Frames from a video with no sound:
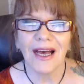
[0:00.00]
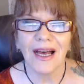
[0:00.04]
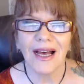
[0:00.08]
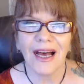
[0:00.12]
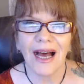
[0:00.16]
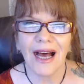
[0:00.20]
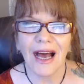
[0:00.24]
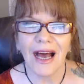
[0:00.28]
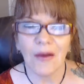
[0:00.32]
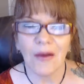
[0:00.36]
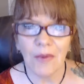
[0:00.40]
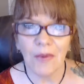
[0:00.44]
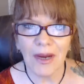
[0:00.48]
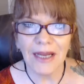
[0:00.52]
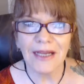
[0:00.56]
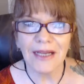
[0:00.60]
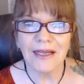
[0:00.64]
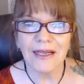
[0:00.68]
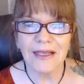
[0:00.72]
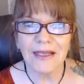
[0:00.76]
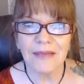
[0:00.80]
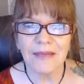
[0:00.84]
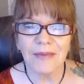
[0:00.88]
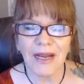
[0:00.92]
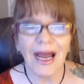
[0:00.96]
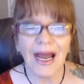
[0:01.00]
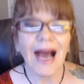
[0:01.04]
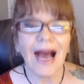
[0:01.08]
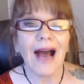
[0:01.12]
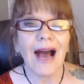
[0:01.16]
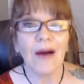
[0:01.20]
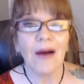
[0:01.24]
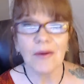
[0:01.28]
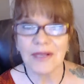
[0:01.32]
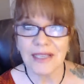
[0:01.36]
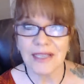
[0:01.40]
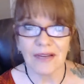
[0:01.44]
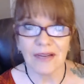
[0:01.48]
I wanted to how
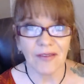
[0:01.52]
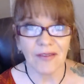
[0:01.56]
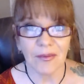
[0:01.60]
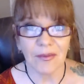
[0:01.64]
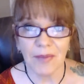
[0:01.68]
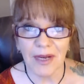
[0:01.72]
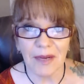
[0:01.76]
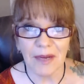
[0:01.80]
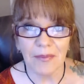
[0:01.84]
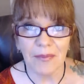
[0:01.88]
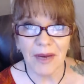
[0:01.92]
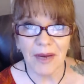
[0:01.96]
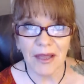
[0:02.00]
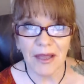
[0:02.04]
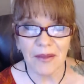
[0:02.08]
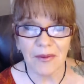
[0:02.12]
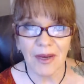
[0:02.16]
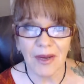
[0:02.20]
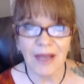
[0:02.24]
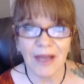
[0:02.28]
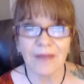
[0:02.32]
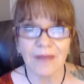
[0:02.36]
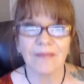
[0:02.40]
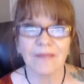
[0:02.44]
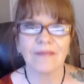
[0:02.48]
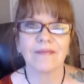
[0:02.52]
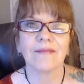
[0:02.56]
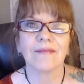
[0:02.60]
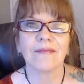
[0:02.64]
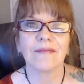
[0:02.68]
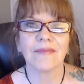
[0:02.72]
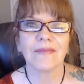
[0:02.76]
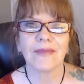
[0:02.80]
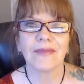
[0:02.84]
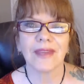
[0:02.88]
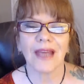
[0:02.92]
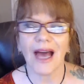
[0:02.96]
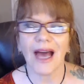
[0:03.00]
is everybody, by the way?
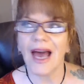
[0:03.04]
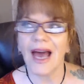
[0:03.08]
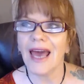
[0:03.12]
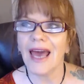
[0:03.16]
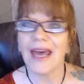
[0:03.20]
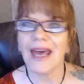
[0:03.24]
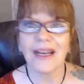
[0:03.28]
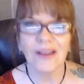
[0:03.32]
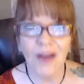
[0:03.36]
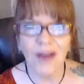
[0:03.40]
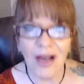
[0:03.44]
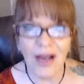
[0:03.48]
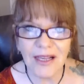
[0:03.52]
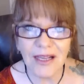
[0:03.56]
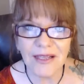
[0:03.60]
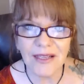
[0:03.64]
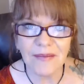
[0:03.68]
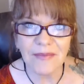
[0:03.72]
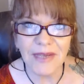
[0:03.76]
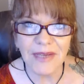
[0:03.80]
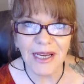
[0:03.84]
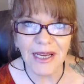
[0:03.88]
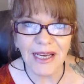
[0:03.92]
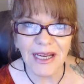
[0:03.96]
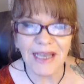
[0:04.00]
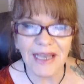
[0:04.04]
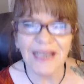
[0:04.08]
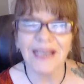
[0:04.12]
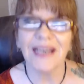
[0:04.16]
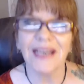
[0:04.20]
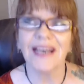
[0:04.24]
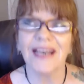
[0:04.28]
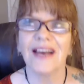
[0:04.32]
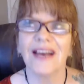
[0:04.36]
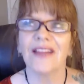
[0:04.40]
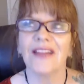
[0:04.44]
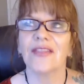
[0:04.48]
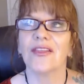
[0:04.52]
I had an awesome day.
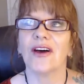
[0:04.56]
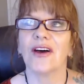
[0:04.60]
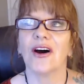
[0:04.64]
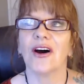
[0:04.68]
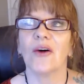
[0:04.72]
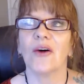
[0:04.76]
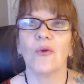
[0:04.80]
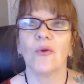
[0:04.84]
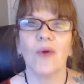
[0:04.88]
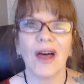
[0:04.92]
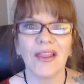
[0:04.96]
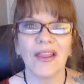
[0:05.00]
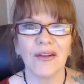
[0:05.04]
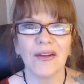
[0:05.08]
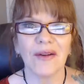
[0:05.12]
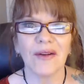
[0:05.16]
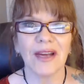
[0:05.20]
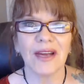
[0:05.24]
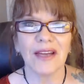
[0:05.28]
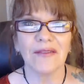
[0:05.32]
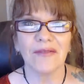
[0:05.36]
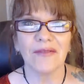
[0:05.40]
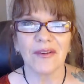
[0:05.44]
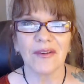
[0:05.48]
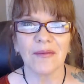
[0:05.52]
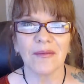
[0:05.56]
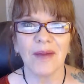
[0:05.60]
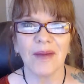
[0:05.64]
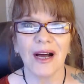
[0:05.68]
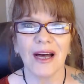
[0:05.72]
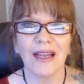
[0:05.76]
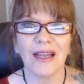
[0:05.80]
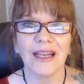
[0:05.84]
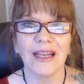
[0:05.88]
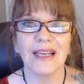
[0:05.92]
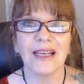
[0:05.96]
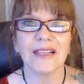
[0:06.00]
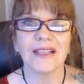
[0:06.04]
The weather in Vermont
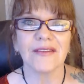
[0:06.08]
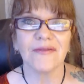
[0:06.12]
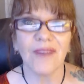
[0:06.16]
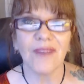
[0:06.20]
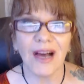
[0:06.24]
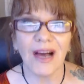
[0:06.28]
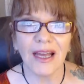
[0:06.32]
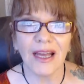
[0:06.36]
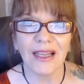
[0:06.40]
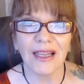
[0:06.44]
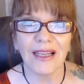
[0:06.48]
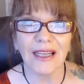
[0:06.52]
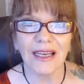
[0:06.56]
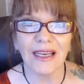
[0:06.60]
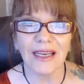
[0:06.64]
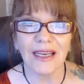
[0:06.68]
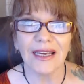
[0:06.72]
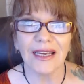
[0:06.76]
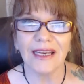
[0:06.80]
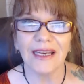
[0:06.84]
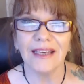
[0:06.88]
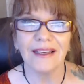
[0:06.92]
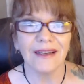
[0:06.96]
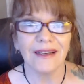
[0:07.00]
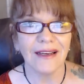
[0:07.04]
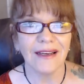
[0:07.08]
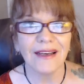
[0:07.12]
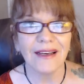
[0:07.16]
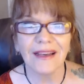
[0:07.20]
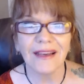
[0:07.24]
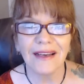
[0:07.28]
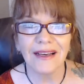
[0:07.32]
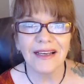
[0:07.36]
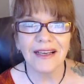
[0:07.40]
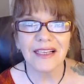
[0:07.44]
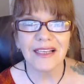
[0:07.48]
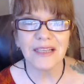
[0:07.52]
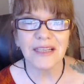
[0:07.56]
is finally
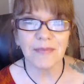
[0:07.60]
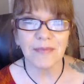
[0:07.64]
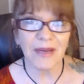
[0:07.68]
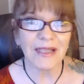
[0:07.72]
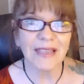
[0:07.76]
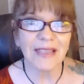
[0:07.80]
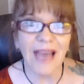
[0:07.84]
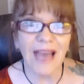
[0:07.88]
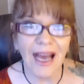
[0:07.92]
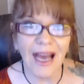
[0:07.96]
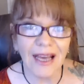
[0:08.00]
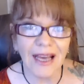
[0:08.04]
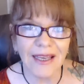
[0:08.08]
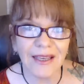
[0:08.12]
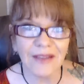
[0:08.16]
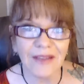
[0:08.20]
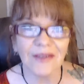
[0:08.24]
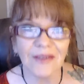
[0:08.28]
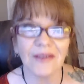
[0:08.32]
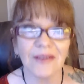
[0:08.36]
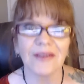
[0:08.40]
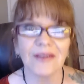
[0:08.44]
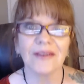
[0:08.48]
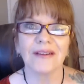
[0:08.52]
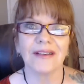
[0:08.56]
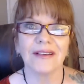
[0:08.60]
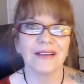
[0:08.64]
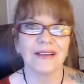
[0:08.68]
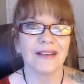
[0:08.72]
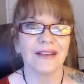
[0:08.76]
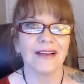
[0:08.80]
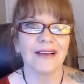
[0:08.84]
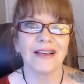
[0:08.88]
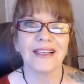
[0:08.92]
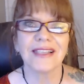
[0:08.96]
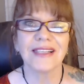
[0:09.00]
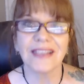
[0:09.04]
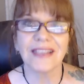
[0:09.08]
spectacular,
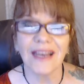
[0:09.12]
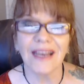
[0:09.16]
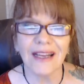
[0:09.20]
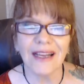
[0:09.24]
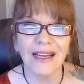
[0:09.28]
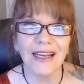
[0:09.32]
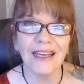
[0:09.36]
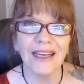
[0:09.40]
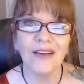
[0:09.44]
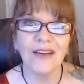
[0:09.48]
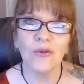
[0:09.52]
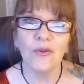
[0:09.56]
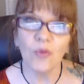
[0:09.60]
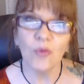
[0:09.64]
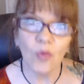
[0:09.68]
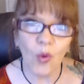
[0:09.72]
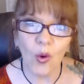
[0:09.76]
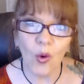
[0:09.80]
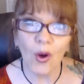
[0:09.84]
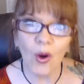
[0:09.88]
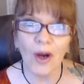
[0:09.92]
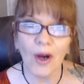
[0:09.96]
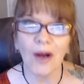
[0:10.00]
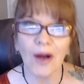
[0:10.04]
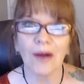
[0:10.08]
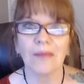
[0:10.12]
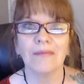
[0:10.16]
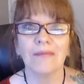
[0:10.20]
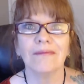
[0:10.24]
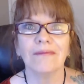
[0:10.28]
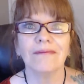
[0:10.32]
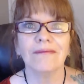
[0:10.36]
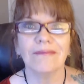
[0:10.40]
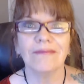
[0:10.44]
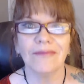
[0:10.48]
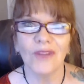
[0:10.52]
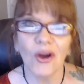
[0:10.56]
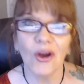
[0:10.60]
sunny, warm,
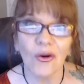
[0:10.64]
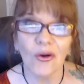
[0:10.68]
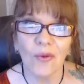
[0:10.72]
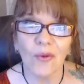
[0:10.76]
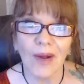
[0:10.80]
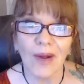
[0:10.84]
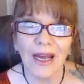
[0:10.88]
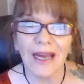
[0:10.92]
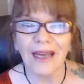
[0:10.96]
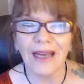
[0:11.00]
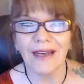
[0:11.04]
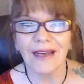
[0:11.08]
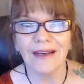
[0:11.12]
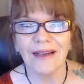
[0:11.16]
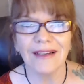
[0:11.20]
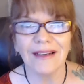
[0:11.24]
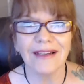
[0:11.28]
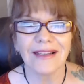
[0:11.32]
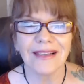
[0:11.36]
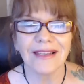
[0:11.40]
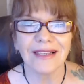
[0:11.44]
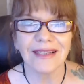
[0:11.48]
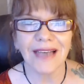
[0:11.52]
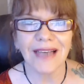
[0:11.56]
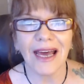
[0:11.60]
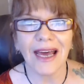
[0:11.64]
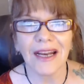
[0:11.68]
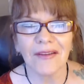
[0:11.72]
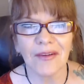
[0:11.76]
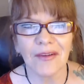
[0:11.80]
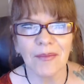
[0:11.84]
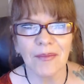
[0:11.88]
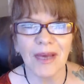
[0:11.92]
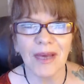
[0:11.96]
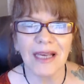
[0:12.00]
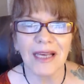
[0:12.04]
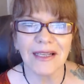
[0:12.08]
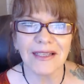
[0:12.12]
no rain. It's kind of
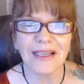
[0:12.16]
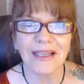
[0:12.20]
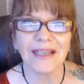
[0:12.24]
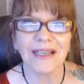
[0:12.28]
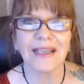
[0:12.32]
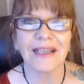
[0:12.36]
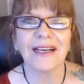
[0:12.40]
amazing.